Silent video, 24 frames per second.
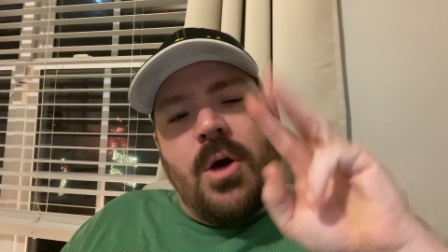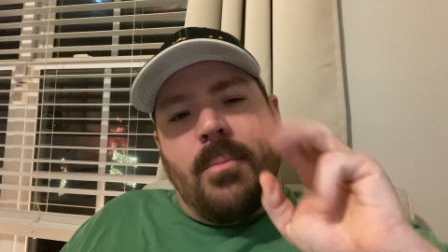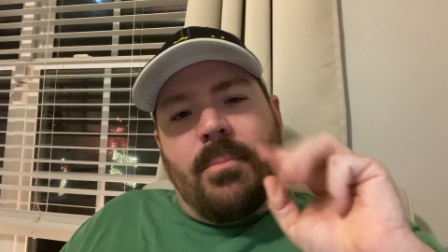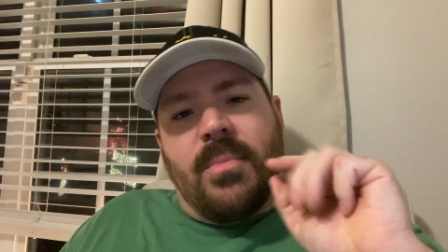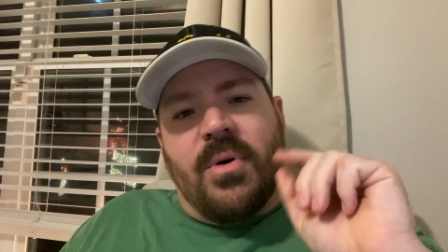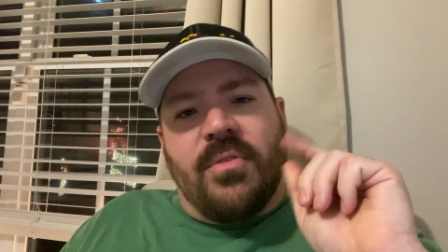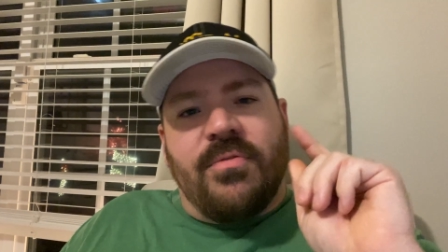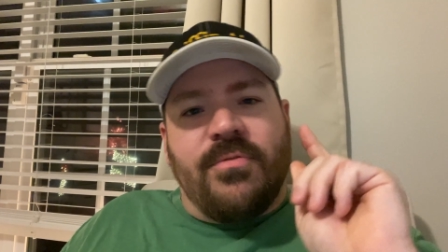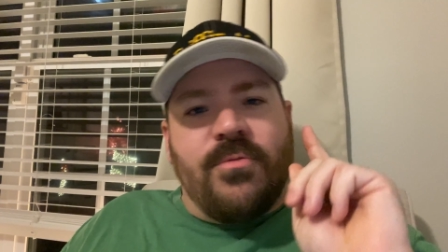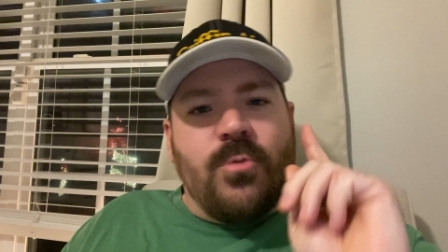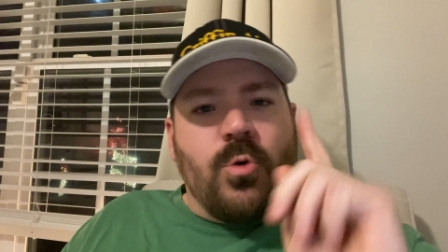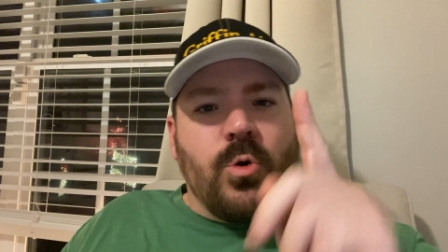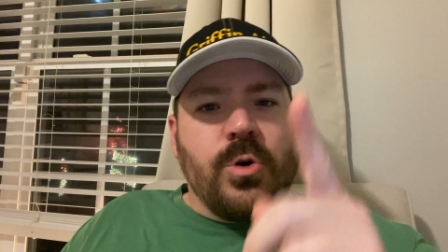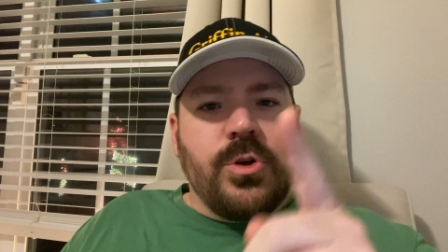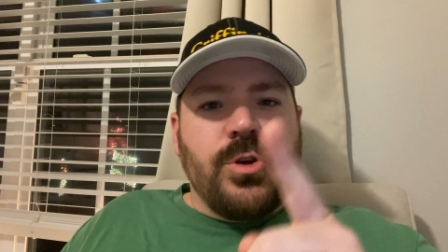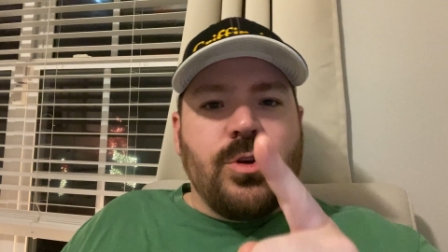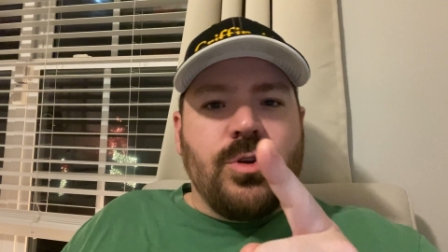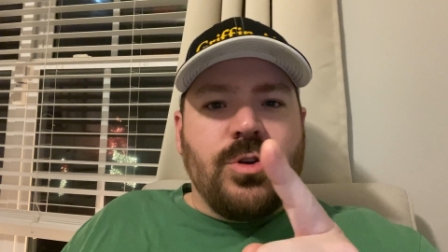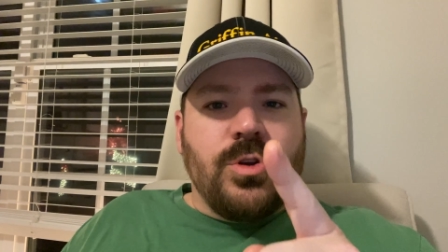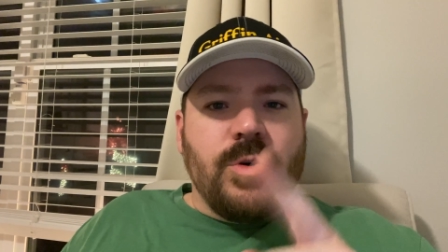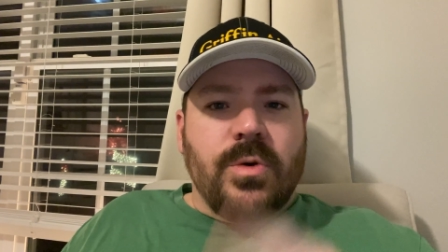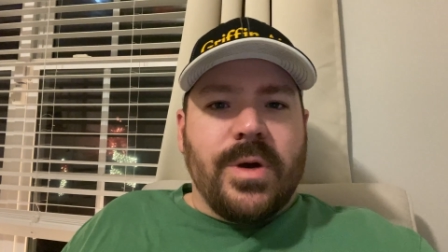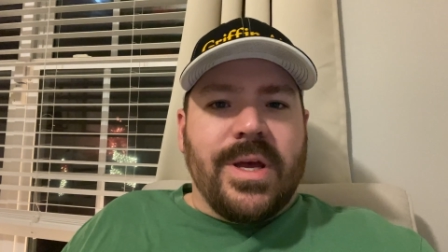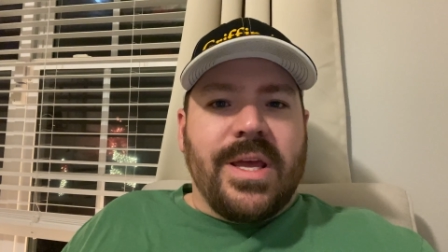before you
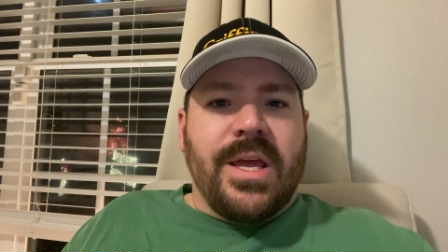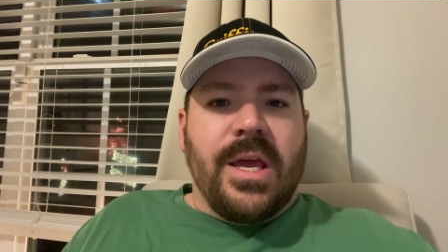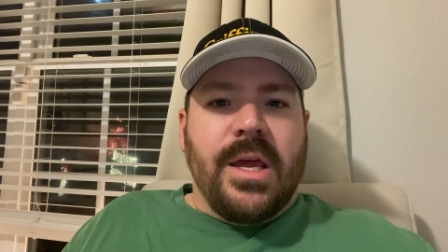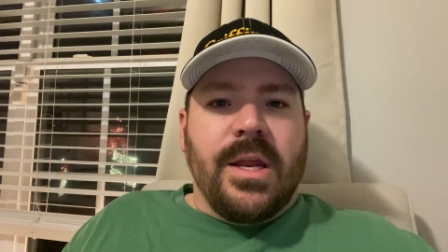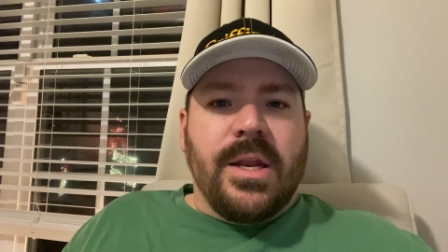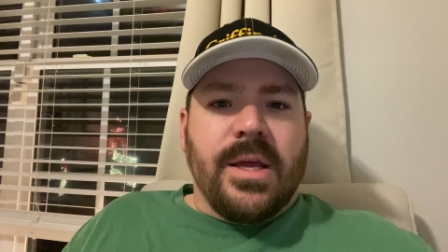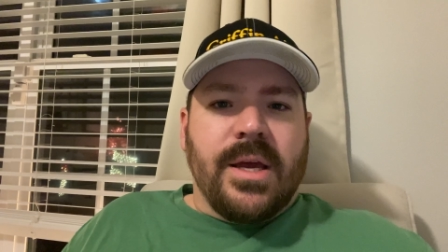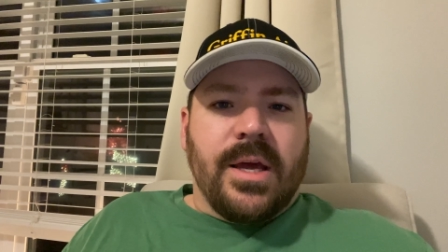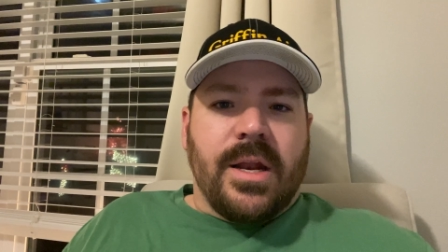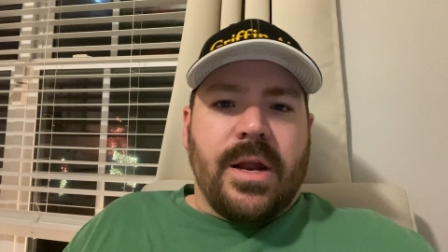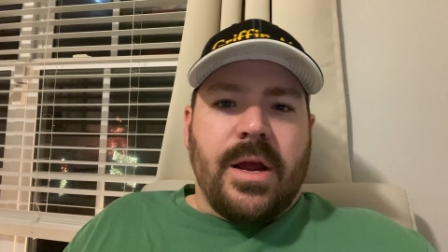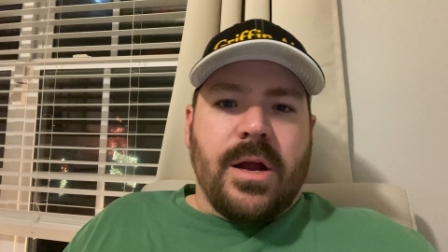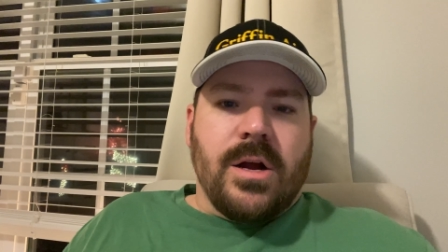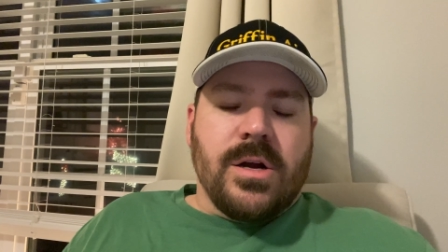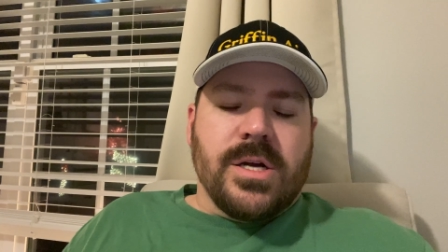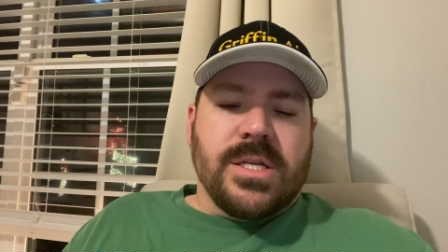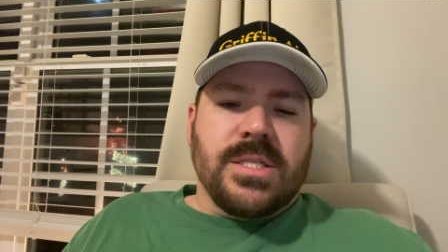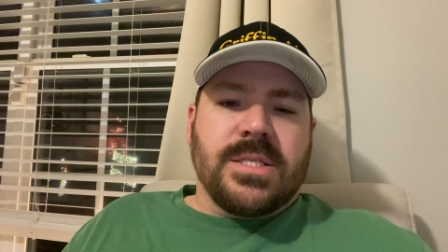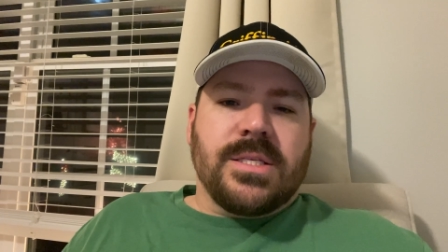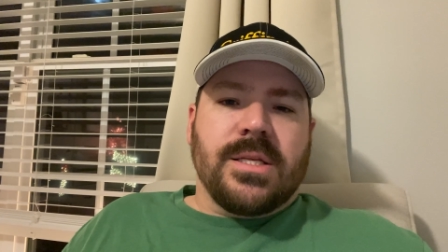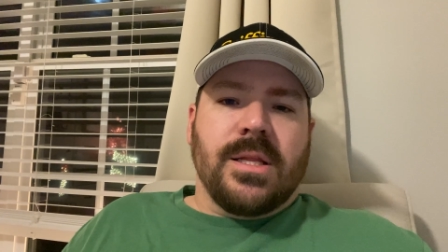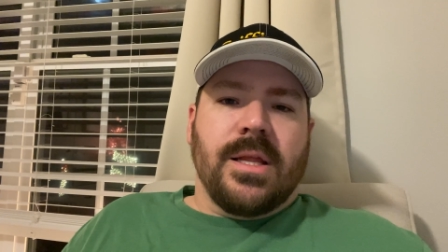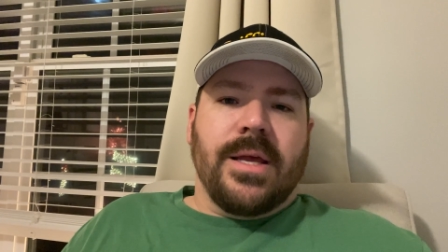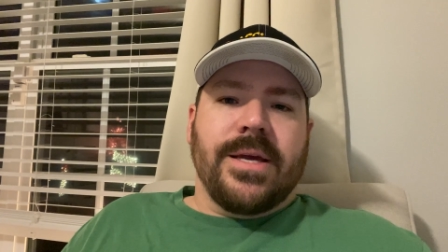do a heating and air
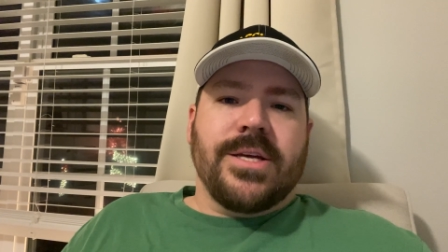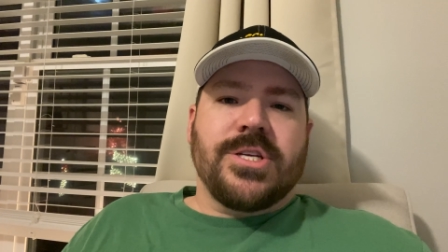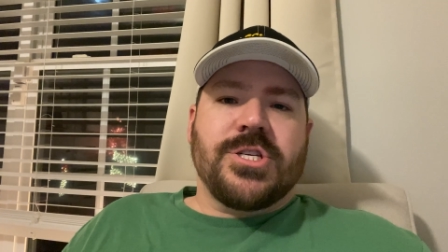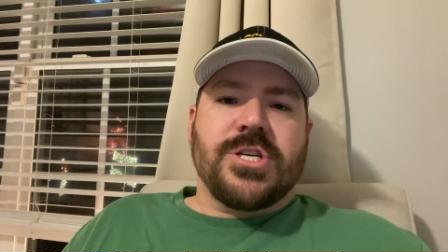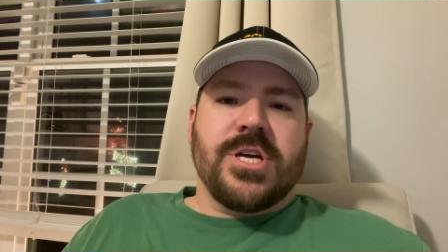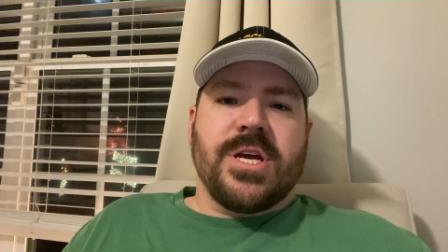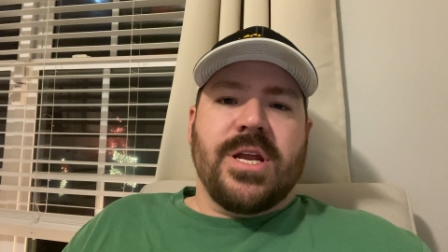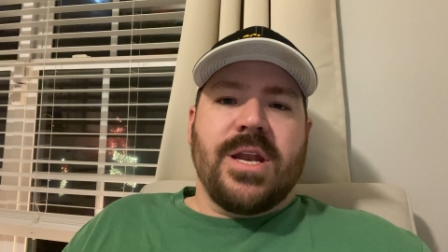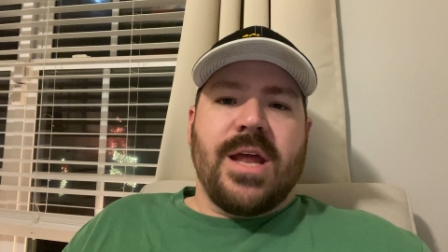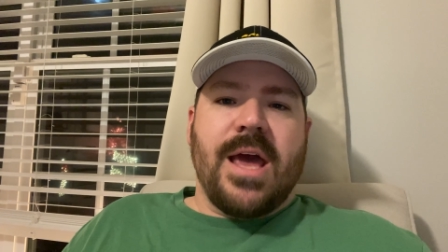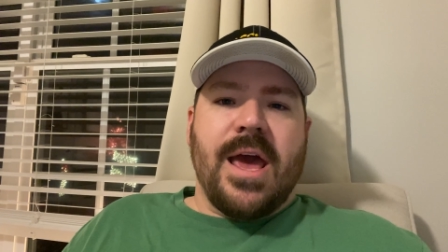installation,